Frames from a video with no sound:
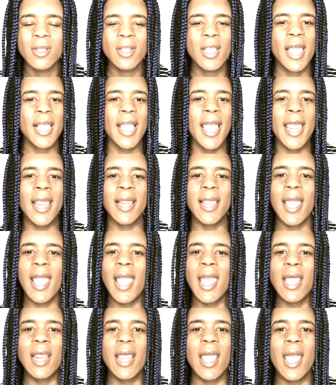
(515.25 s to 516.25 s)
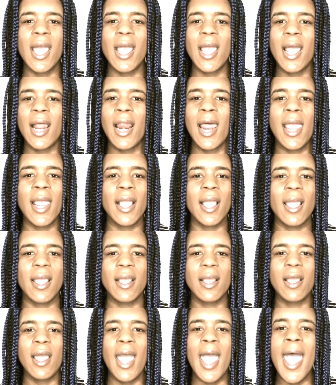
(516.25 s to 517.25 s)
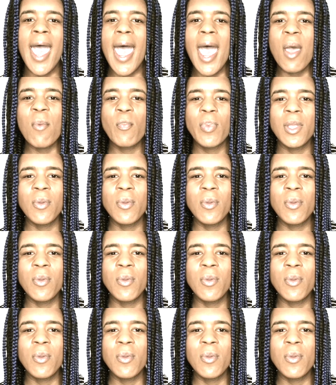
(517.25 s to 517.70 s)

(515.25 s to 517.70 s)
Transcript: Like I, I, I like I have